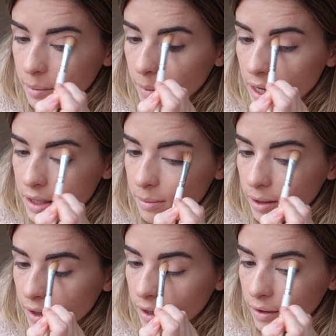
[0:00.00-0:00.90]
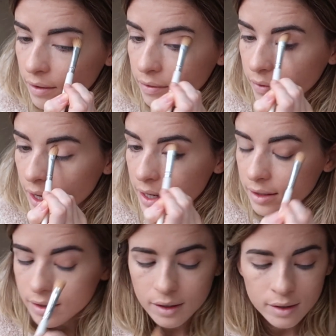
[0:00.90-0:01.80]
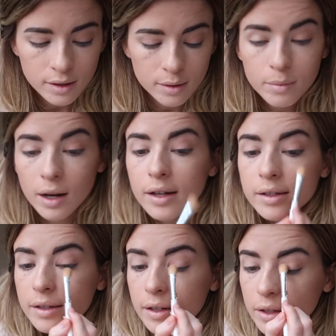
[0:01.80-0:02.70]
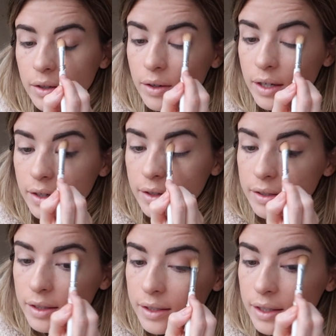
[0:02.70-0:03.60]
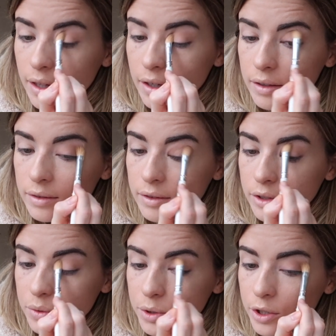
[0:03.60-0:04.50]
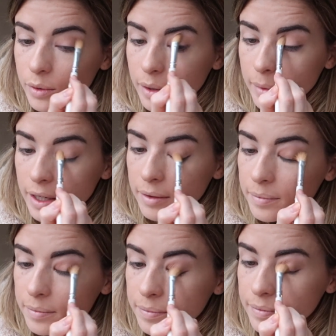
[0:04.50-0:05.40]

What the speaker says: makes my face blend in quite nicely together. Do you know what I mean?